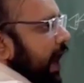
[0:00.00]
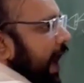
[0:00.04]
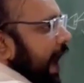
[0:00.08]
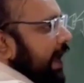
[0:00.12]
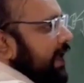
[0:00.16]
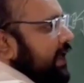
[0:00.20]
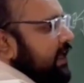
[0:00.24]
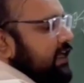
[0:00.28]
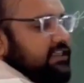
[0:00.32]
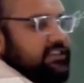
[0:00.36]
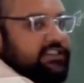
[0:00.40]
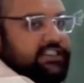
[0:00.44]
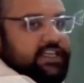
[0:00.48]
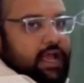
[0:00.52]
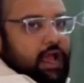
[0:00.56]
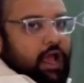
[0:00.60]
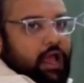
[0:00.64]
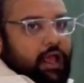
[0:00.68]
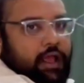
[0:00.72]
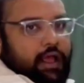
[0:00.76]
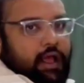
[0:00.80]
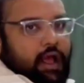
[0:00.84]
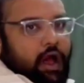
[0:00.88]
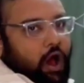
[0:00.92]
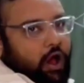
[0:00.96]
eye is
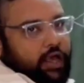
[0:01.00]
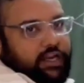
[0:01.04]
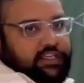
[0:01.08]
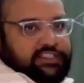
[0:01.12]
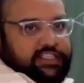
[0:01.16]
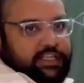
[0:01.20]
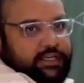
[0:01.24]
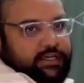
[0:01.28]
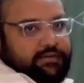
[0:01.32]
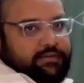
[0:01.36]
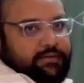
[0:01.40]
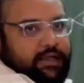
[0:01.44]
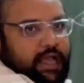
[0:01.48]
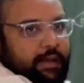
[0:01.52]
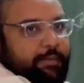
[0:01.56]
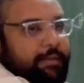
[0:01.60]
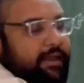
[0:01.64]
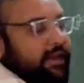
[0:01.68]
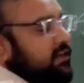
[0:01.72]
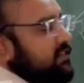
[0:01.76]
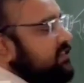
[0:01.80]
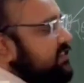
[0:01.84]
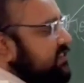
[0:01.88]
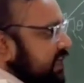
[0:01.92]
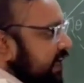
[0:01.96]
your origin, I
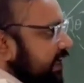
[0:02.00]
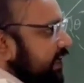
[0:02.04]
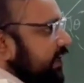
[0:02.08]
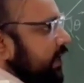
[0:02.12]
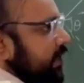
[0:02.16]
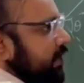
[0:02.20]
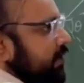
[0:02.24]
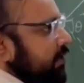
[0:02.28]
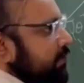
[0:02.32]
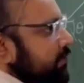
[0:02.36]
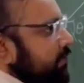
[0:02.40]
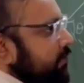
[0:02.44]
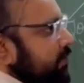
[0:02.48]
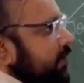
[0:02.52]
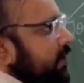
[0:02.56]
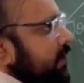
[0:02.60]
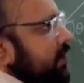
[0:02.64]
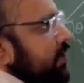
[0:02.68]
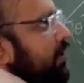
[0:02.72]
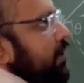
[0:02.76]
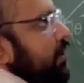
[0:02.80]
mean center.